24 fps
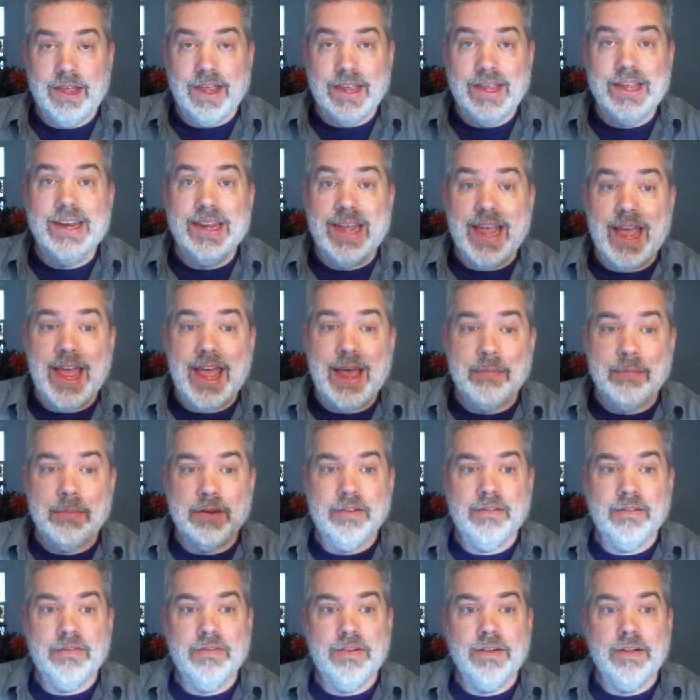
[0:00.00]

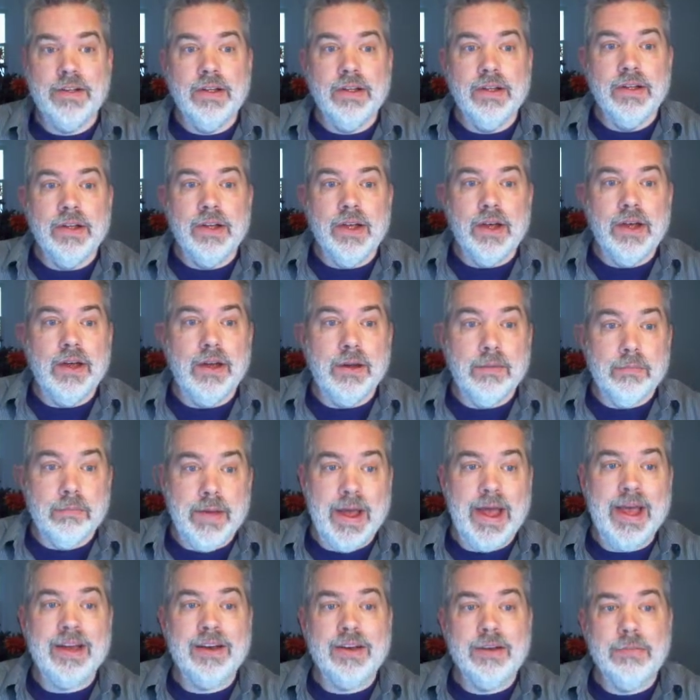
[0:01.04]
captive
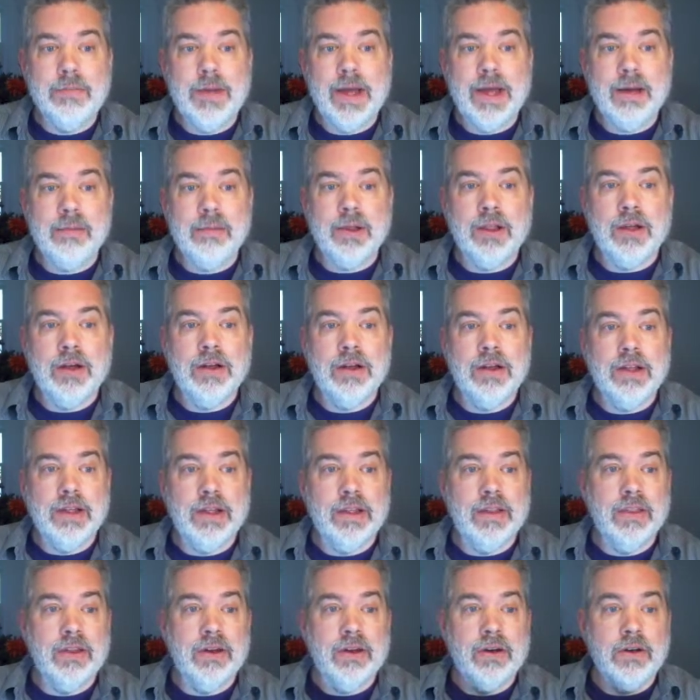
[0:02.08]
back to Babylon,
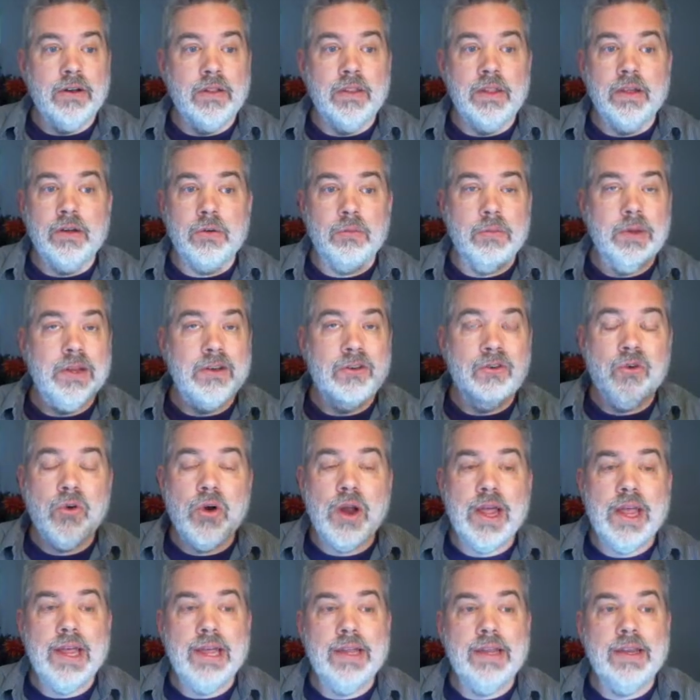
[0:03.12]
and they'll be
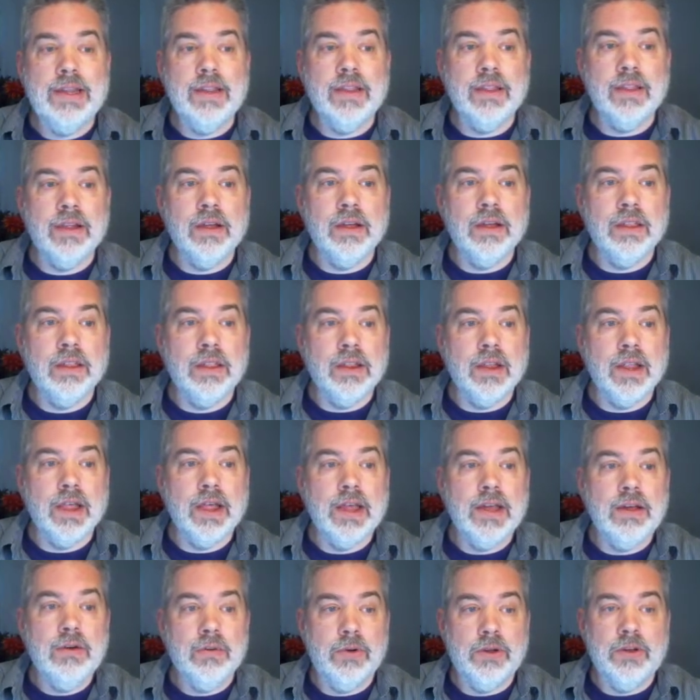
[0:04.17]
trained in the
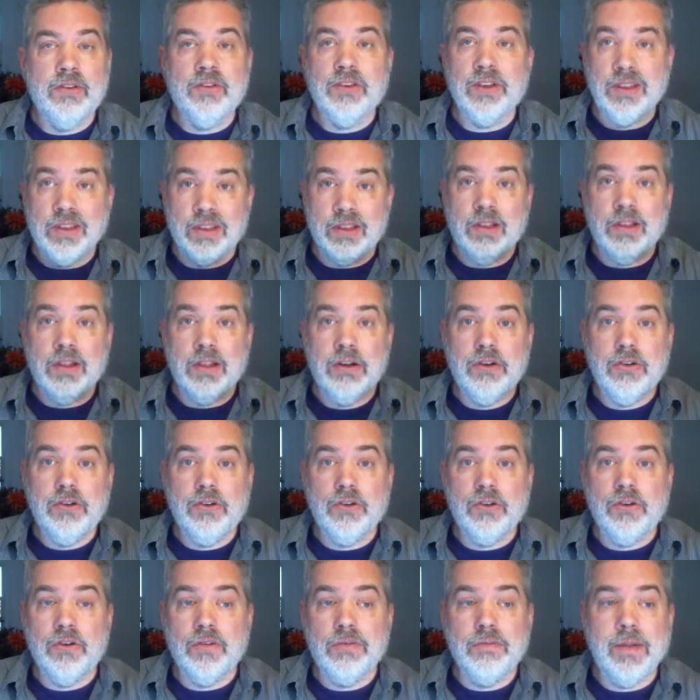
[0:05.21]
language and the
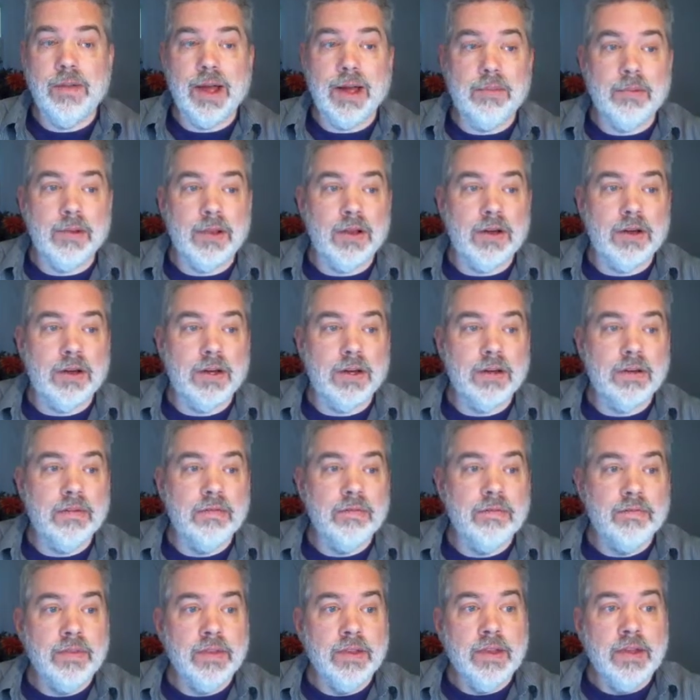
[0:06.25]
literature of Babylon.
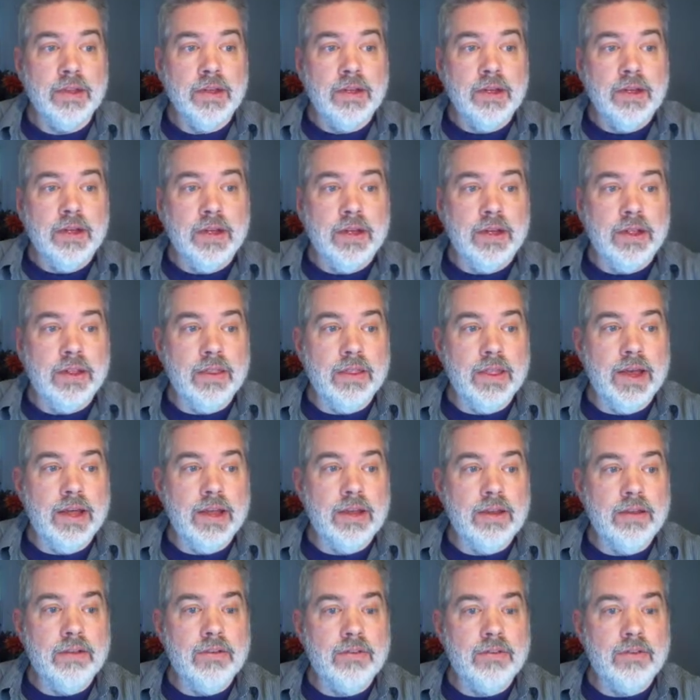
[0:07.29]
And that
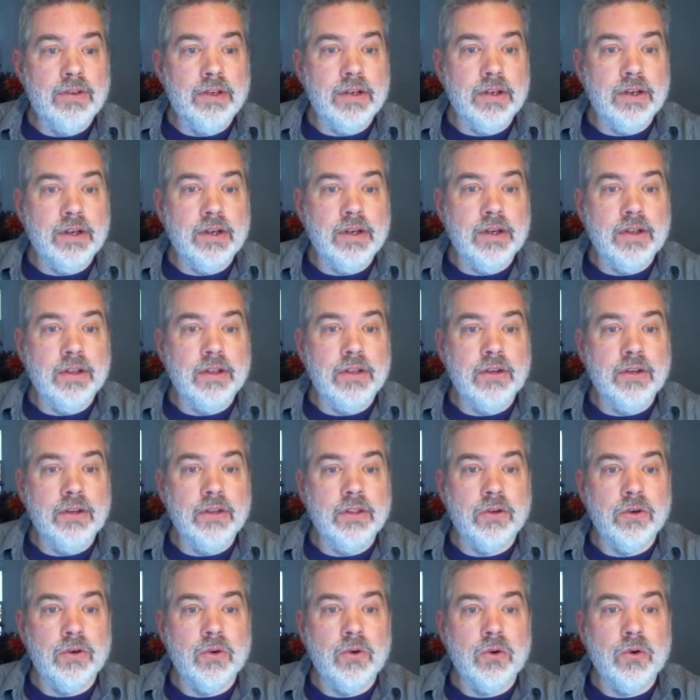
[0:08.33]
is
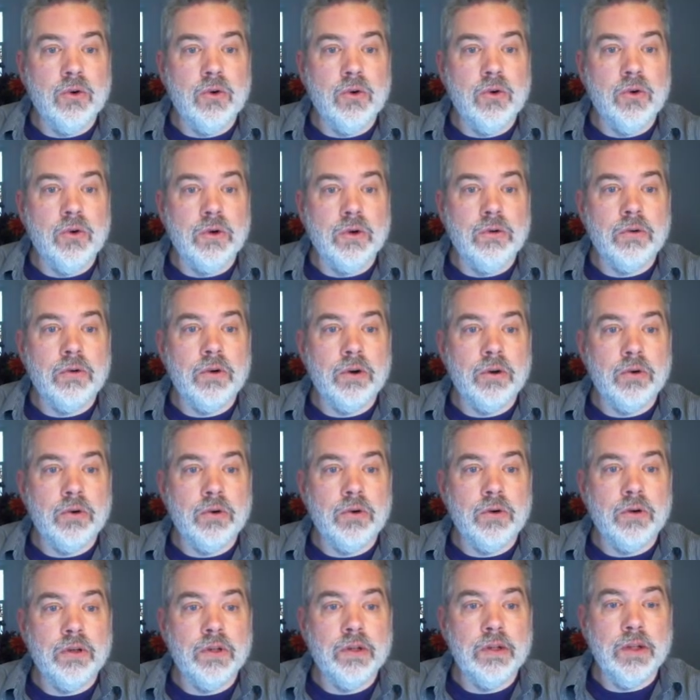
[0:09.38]
the oral
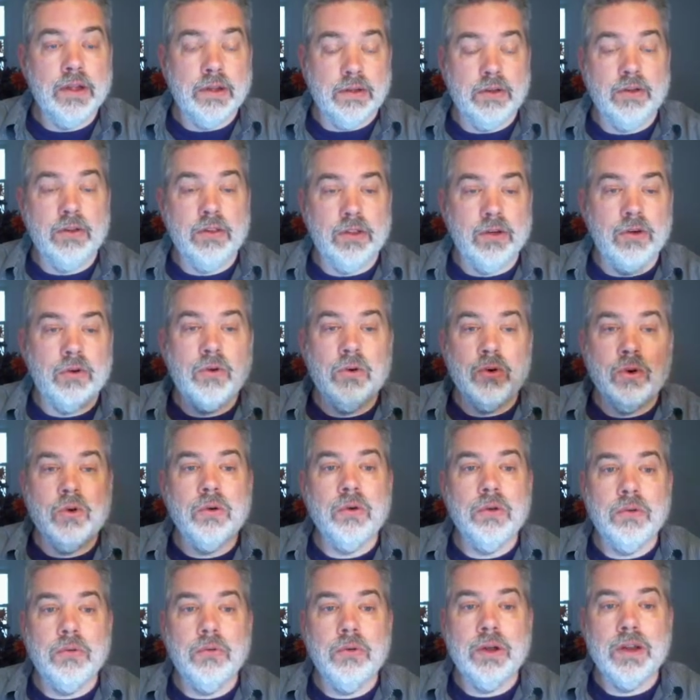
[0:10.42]
or the oral
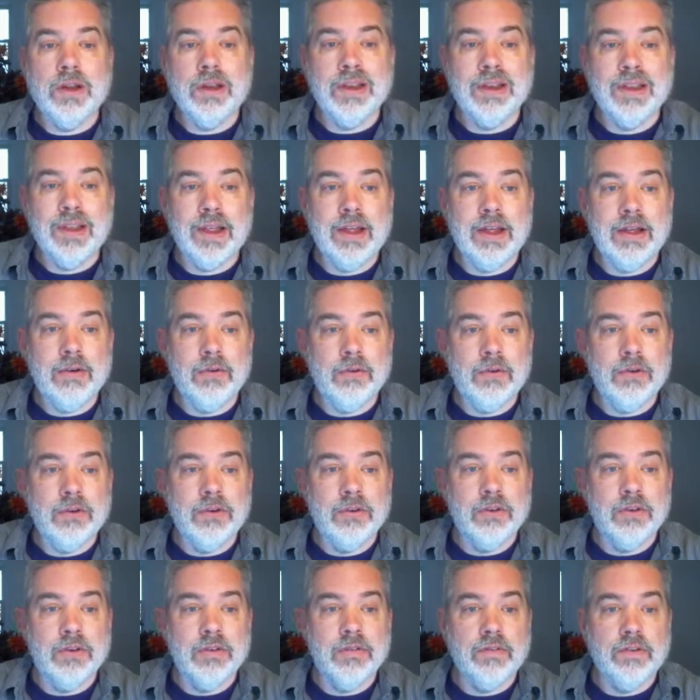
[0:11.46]
and written language
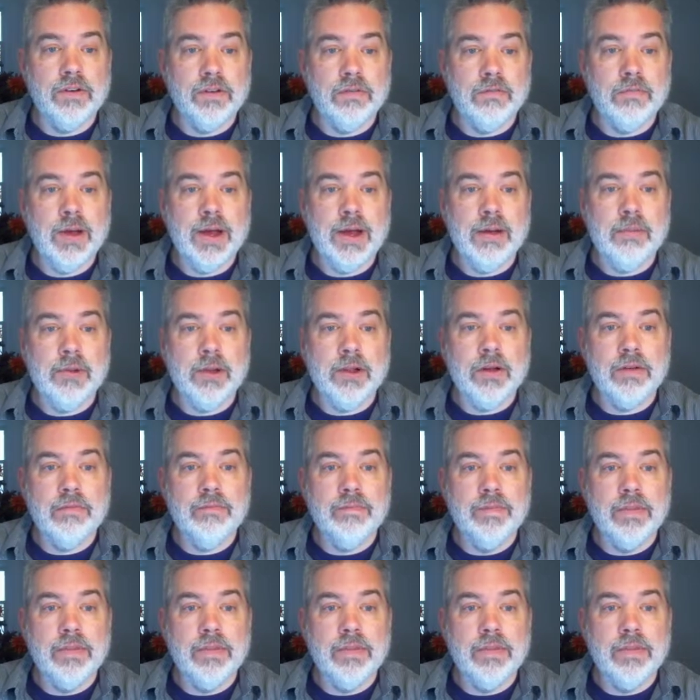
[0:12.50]
of Babylon.